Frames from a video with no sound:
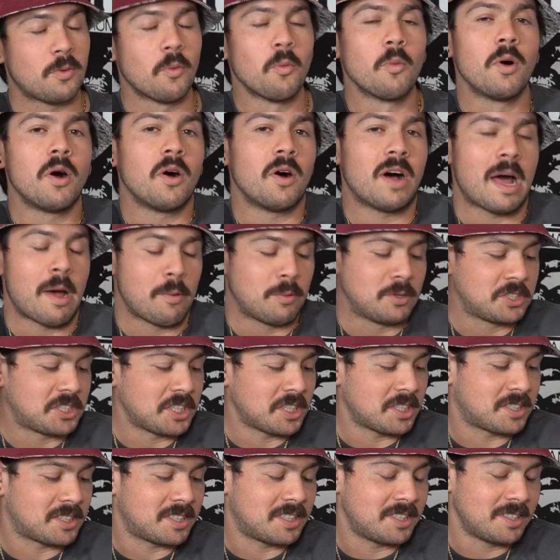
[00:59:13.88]
Well, I was
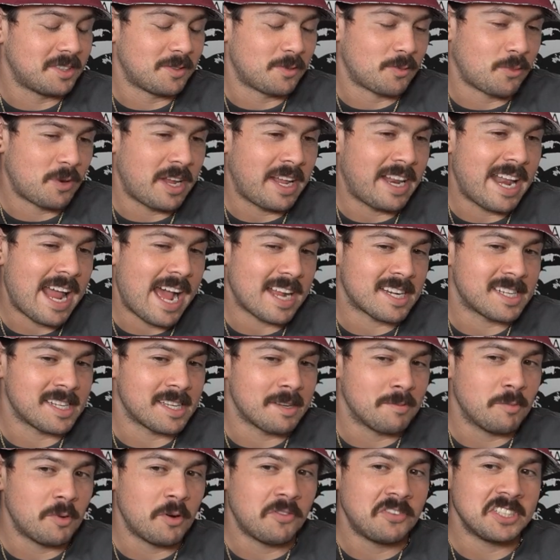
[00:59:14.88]
just reenacting
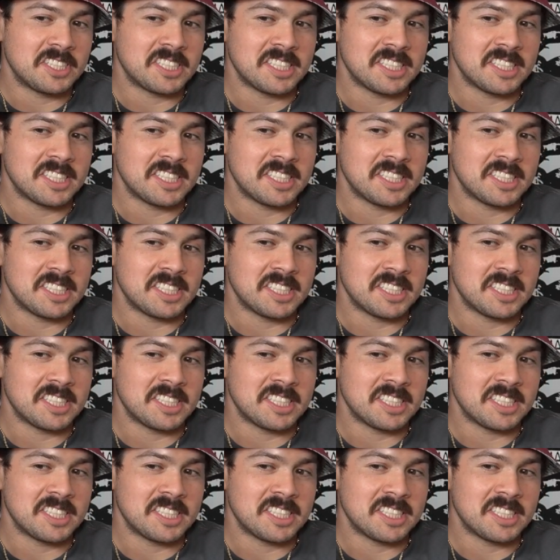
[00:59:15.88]
a movie